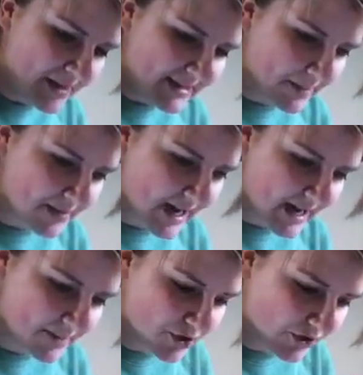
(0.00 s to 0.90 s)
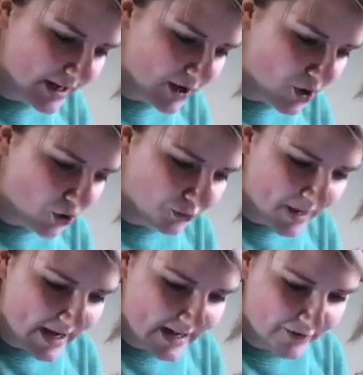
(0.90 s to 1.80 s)
but sometimes you'll hit a gold
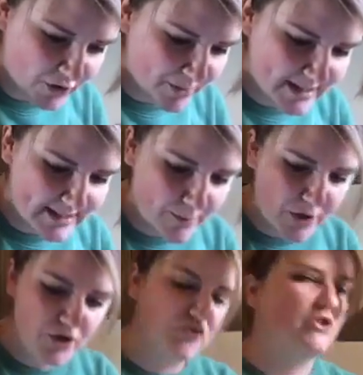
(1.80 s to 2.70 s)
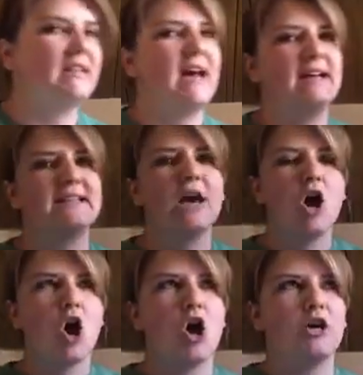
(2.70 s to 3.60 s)
mine and there'll be someone who just has
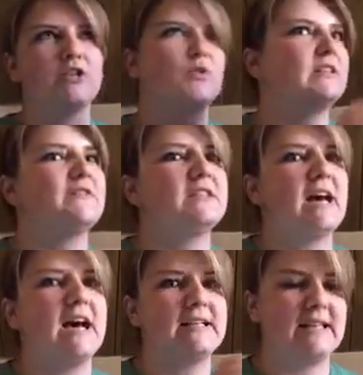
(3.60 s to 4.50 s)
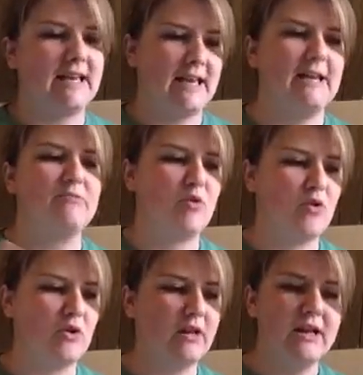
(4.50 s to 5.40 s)
all sorts of socks like in a
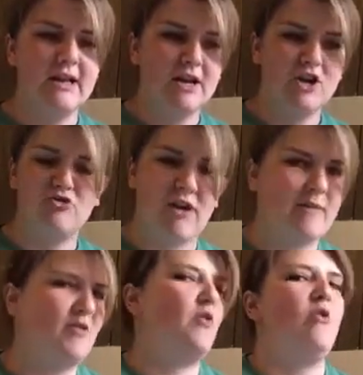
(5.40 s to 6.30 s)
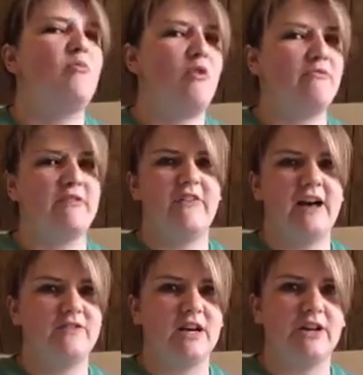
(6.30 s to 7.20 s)
bowl. Grab the whole bowl for
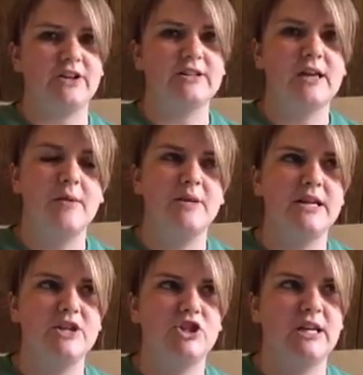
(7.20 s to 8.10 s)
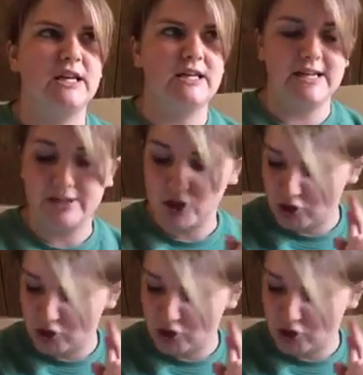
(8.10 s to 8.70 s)
$5, but each kit needs